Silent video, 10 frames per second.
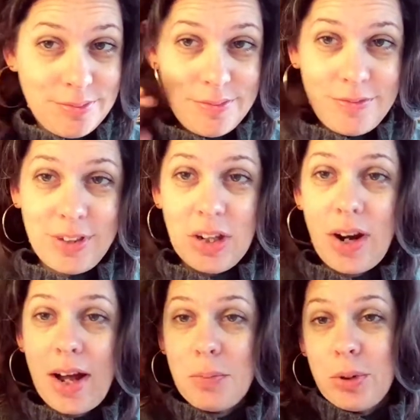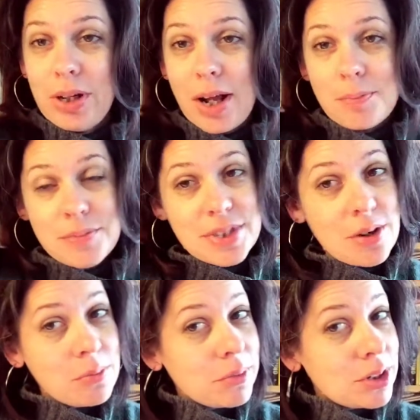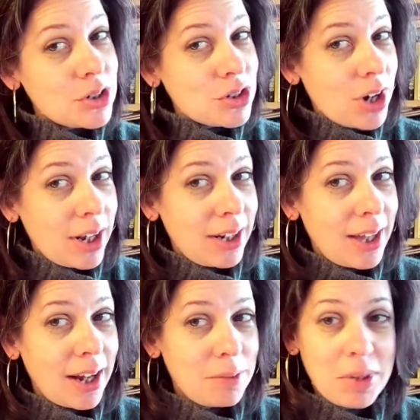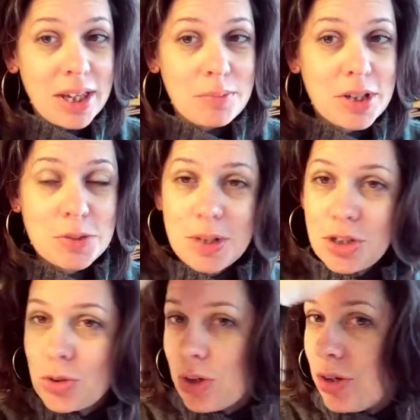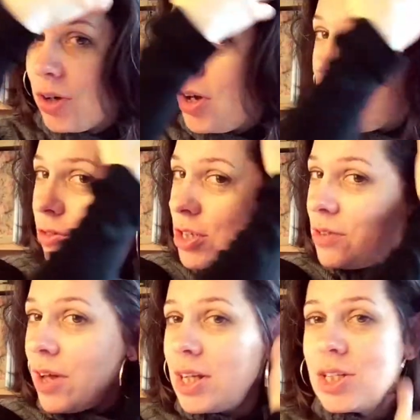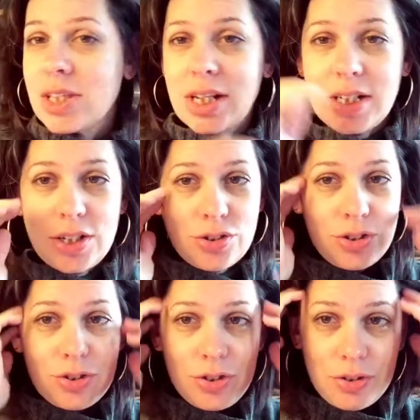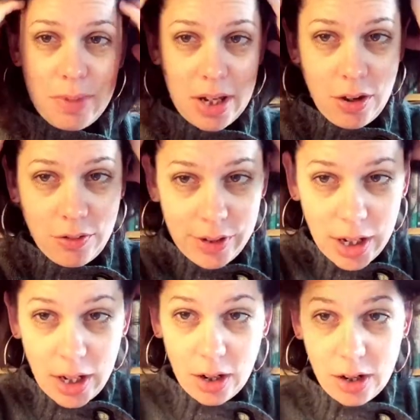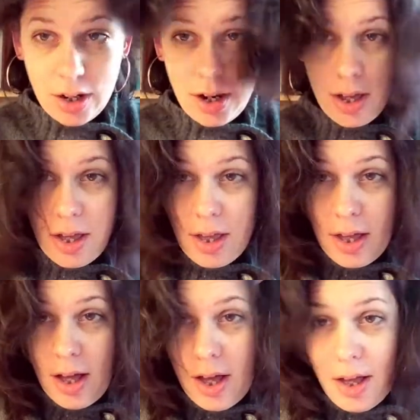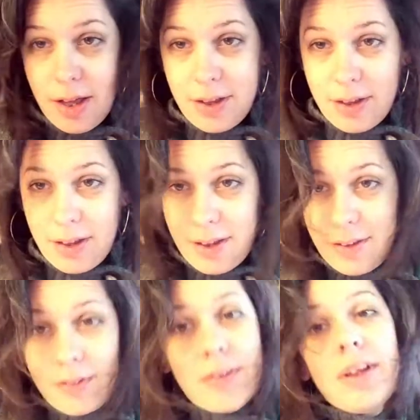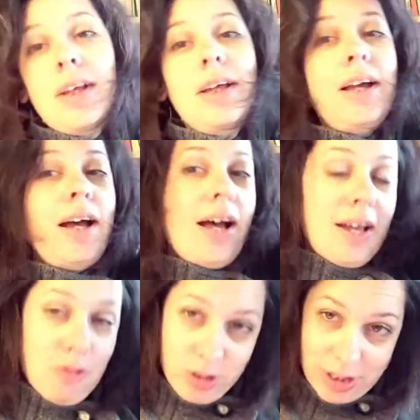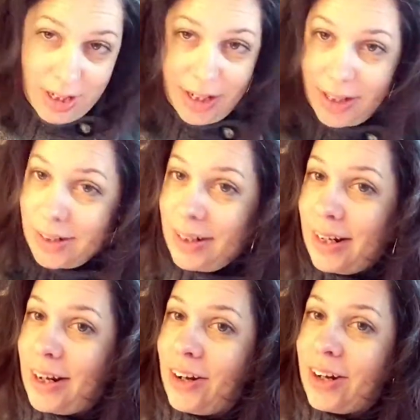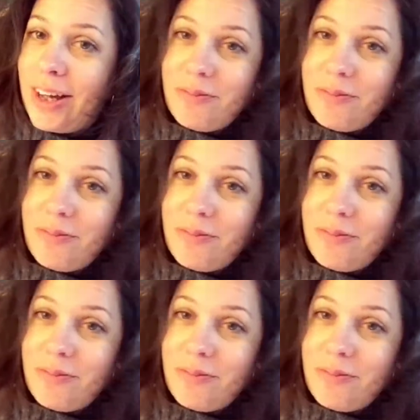figure out how to put it up. So I'm going to try it again and make it much, much shorter. First of all, I'd just like to introduce you to my COVID hair. I really need a haircut,